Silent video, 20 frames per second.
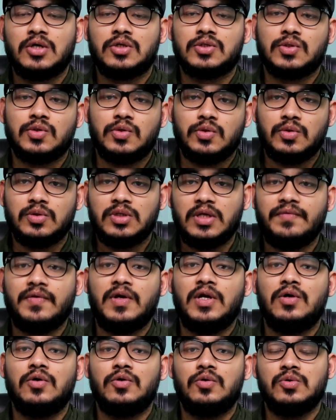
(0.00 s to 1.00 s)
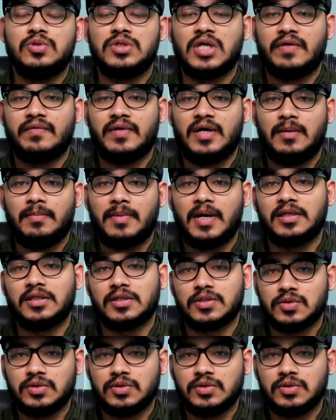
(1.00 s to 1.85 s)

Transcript: so they were new to Java and Python.